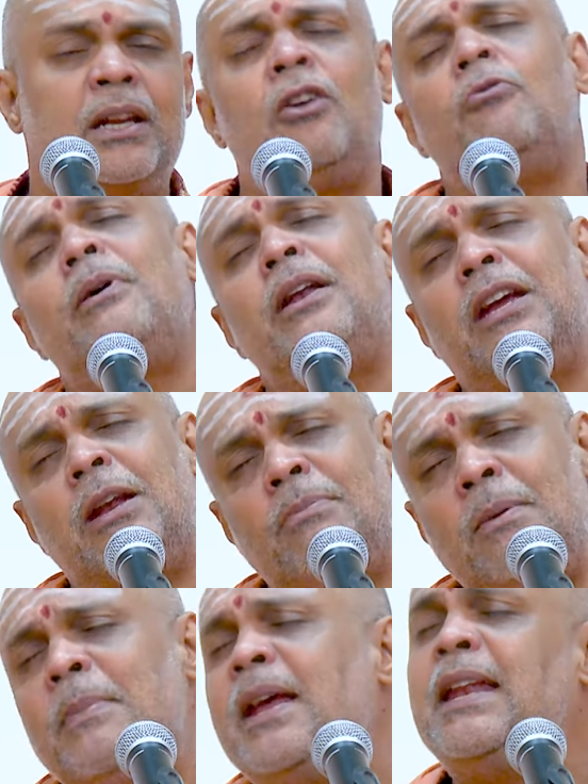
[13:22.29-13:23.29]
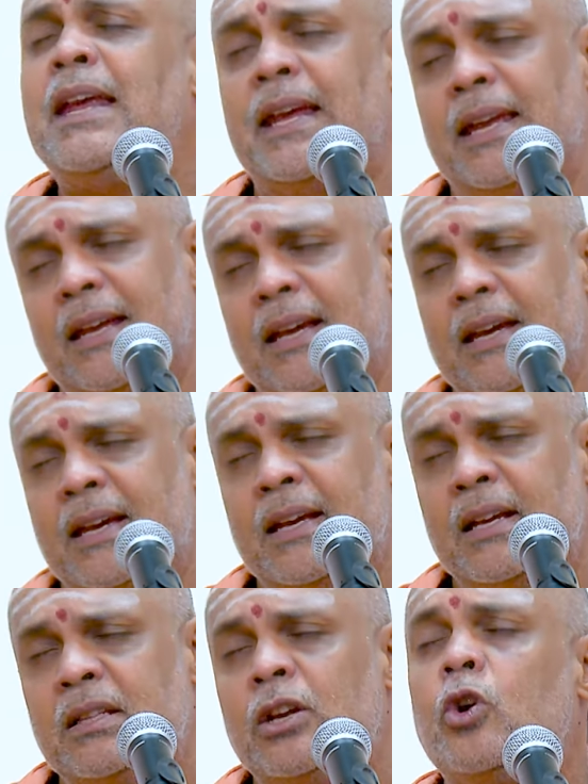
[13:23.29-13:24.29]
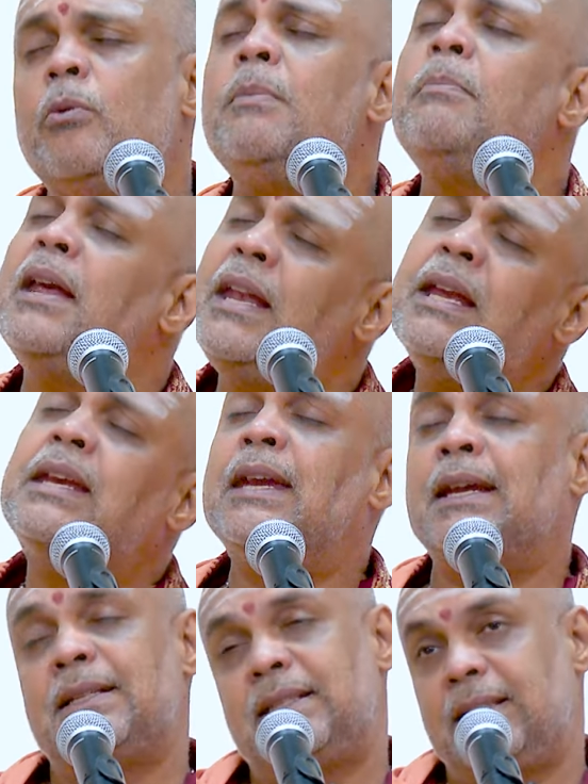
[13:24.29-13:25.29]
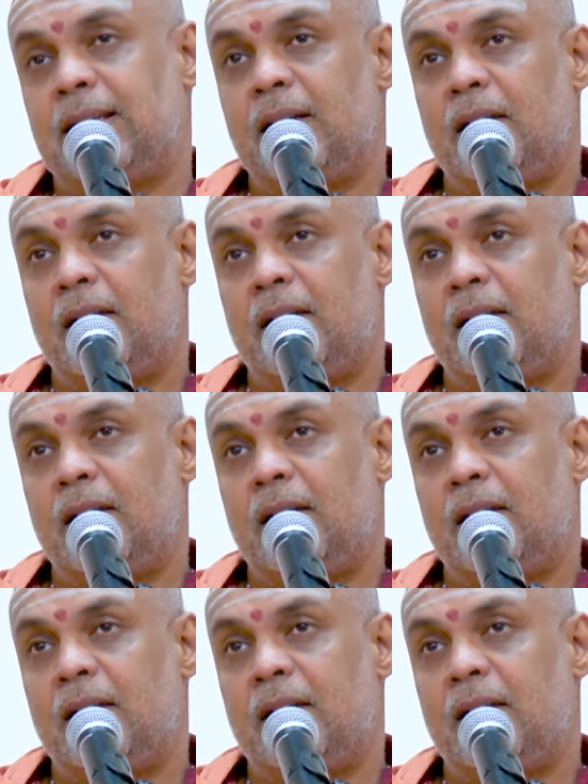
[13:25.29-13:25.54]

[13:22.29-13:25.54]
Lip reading: Government can be many. There could be many kings.